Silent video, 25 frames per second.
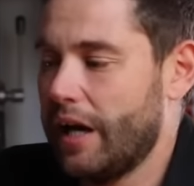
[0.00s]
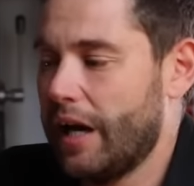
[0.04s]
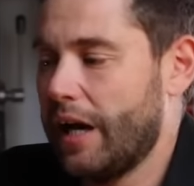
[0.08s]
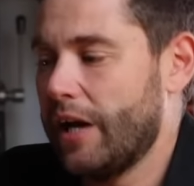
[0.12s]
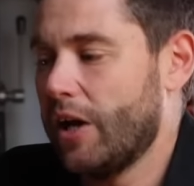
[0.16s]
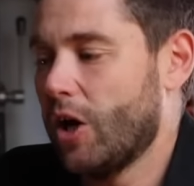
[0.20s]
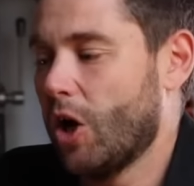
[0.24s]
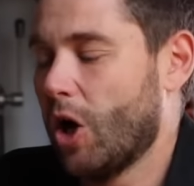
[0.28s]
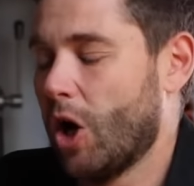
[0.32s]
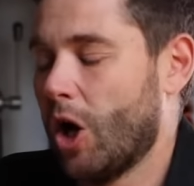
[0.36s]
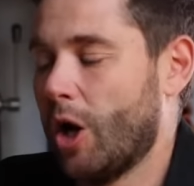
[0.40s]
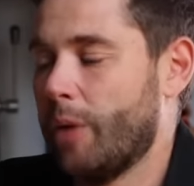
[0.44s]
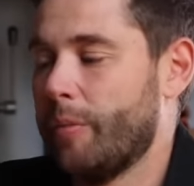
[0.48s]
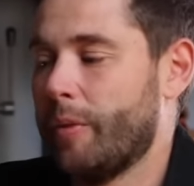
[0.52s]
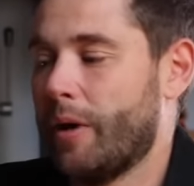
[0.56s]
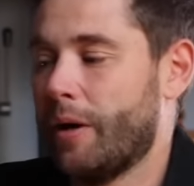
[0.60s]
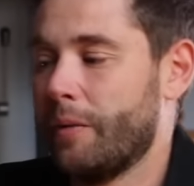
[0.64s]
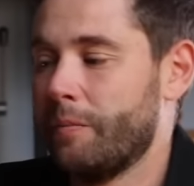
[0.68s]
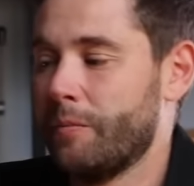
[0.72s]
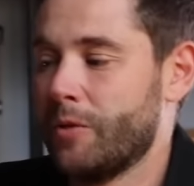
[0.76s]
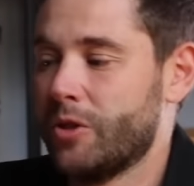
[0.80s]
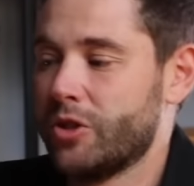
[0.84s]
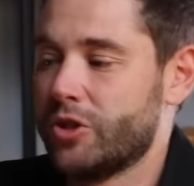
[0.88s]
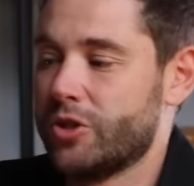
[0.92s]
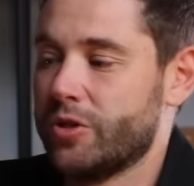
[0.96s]
At home,
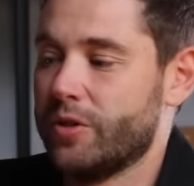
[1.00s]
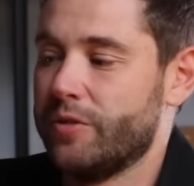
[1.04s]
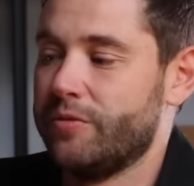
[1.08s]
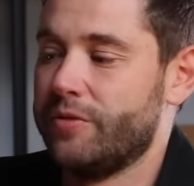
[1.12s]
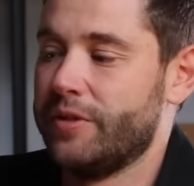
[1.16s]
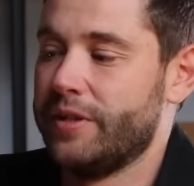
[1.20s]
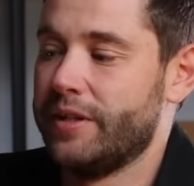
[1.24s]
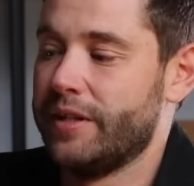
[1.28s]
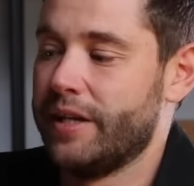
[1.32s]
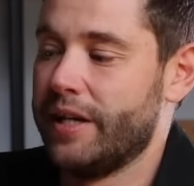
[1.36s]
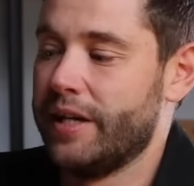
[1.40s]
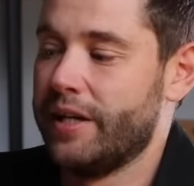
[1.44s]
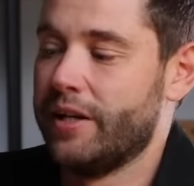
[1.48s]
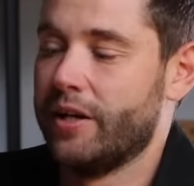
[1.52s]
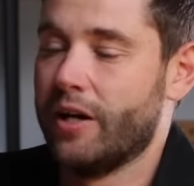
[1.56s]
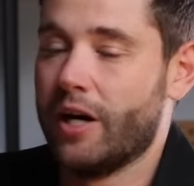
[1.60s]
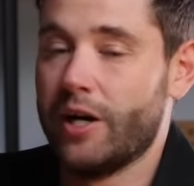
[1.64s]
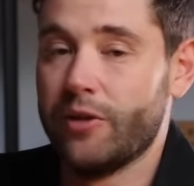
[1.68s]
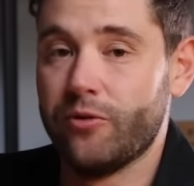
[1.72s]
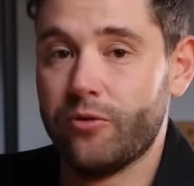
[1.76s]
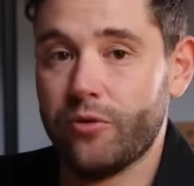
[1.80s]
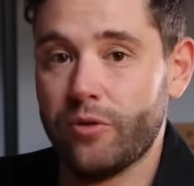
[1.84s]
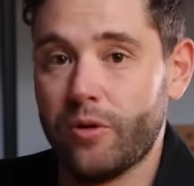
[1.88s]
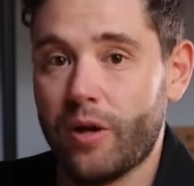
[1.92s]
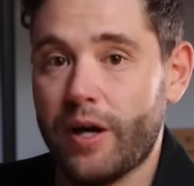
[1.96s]
I'm not sure if you need it.
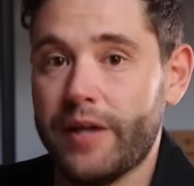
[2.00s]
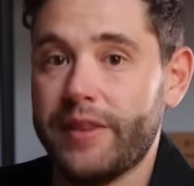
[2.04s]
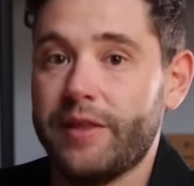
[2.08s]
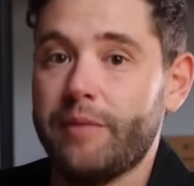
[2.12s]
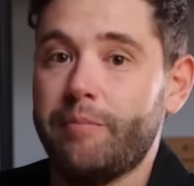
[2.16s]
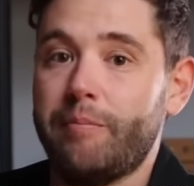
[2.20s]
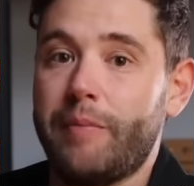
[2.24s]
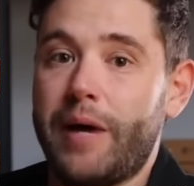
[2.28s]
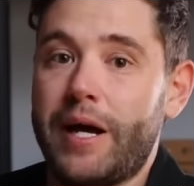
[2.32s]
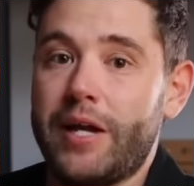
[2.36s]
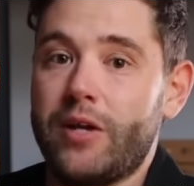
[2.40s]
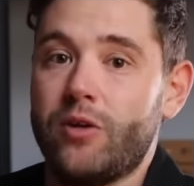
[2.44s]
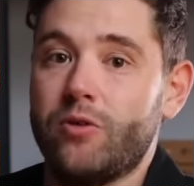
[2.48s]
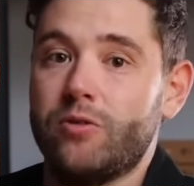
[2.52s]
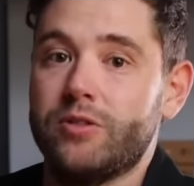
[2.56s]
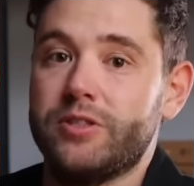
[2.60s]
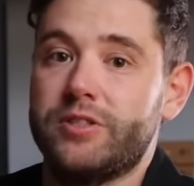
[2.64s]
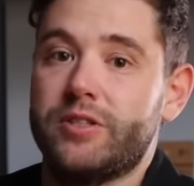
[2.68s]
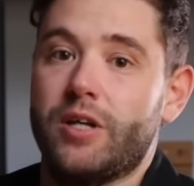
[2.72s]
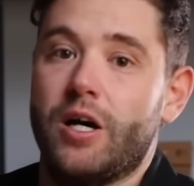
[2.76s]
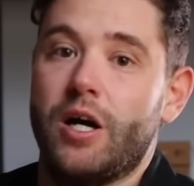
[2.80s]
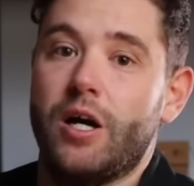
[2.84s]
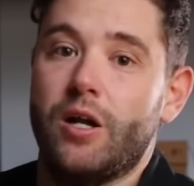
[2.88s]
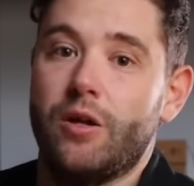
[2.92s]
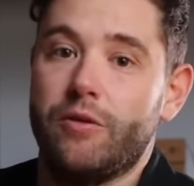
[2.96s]
I do like the manual
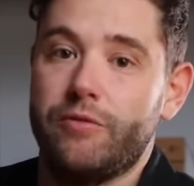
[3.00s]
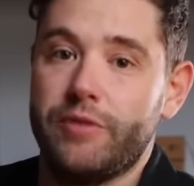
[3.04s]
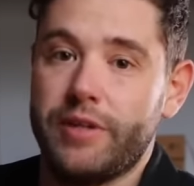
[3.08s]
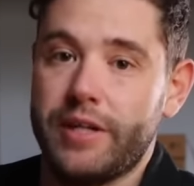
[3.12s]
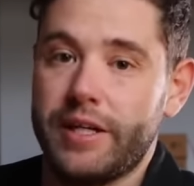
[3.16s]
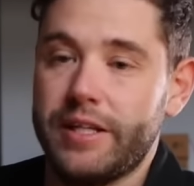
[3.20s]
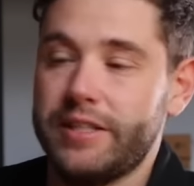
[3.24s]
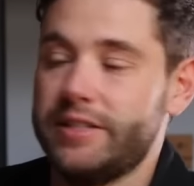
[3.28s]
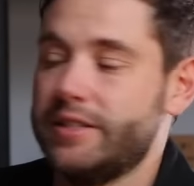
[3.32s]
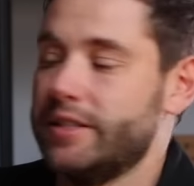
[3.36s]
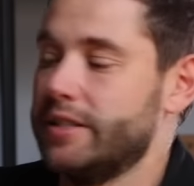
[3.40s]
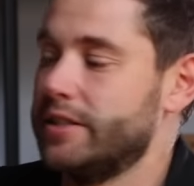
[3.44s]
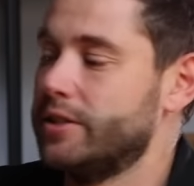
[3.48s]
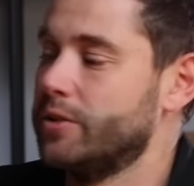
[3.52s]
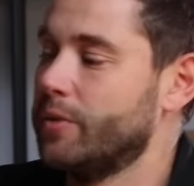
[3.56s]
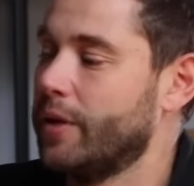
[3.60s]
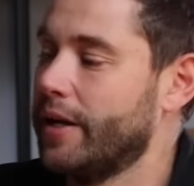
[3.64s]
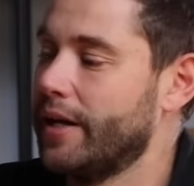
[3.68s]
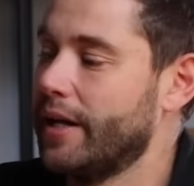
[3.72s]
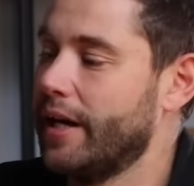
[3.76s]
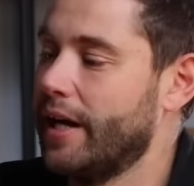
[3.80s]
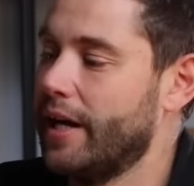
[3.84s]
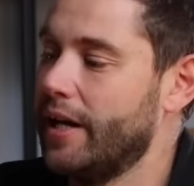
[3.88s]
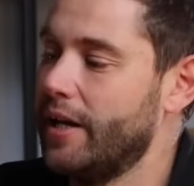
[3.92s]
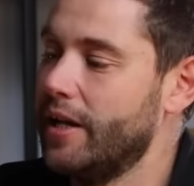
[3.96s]
style of an
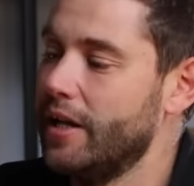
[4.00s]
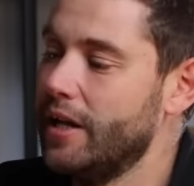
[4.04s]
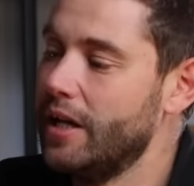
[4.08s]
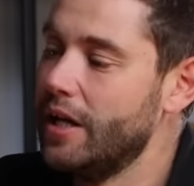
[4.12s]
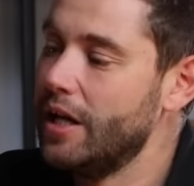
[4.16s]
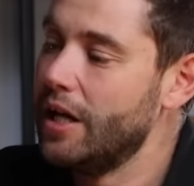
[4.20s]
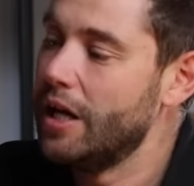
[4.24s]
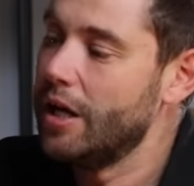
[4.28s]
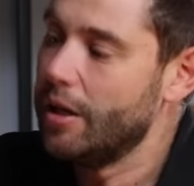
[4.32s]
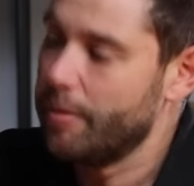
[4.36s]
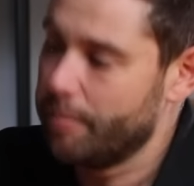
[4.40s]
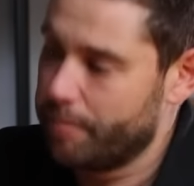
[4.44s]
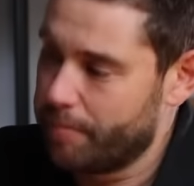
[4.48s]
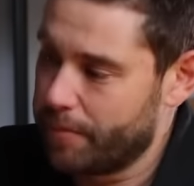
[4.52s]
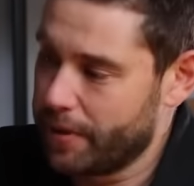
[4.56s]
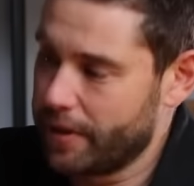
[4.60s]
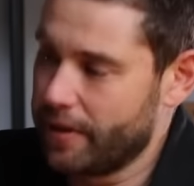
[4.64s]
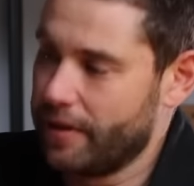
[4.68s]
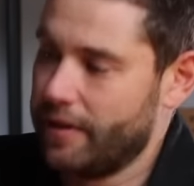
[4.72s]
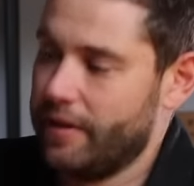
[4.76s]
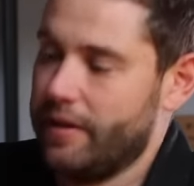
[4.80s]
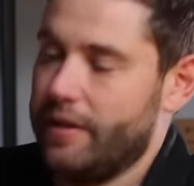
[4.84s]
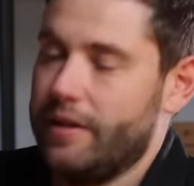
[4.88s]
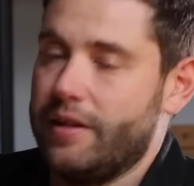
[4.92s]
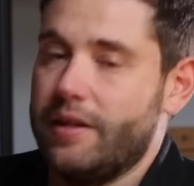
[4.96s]
E61 head,
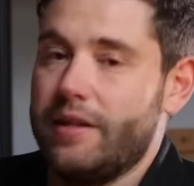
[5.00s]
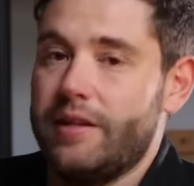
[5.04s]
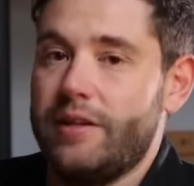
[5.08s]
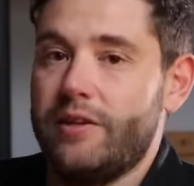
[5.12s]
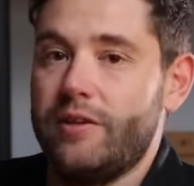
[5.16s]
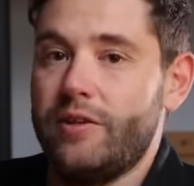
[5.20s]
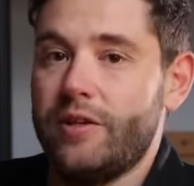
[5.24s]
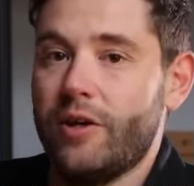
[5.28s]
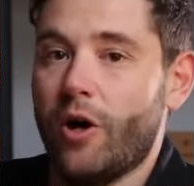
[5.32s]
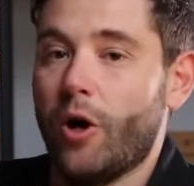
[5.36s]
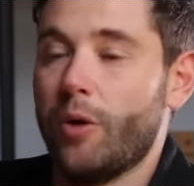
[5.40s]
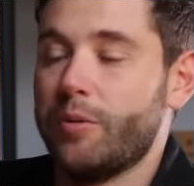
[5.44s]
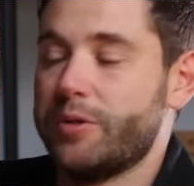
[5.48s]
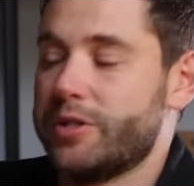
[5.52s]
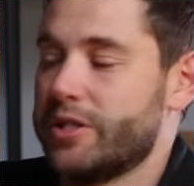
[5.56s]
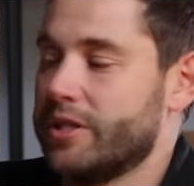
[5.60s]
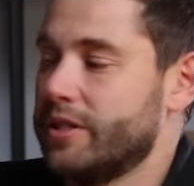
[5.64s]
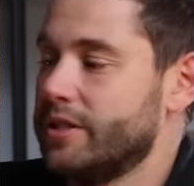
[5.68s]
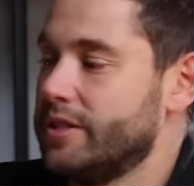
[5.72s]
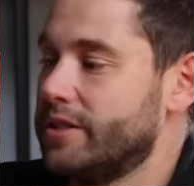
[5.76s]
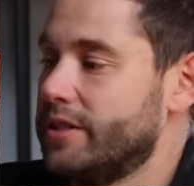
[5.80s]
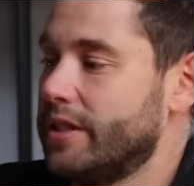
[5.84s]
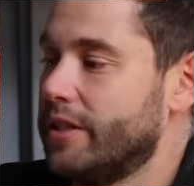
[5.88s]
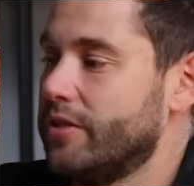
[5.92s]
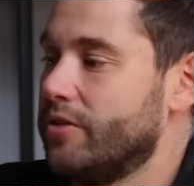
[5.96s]
but the option
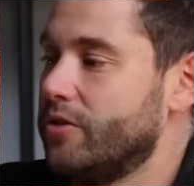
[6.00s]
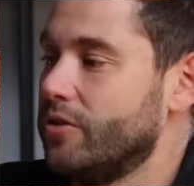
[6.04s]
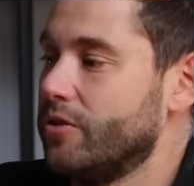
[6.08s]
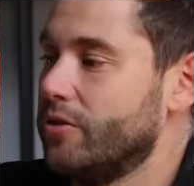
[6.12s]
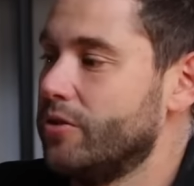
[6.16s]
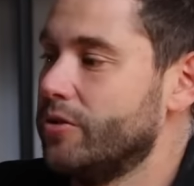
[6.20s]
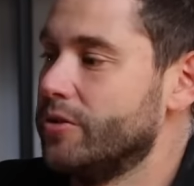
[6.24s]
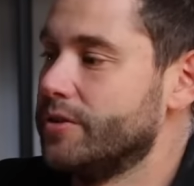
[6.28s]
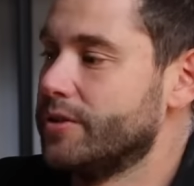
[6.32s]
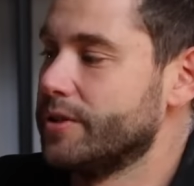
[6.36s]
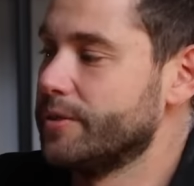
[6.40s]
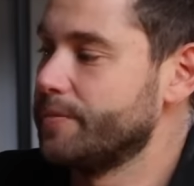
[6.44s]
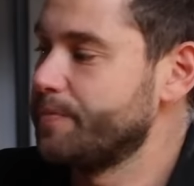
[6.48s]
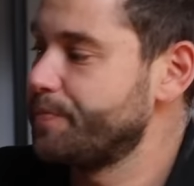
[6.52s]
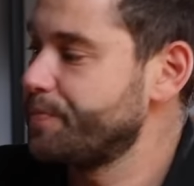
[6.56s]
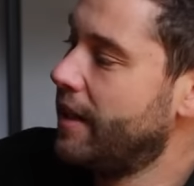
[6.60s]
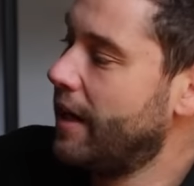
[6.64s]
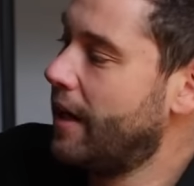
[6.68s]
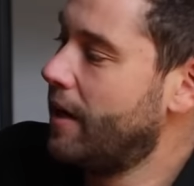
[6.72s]
is there to use it.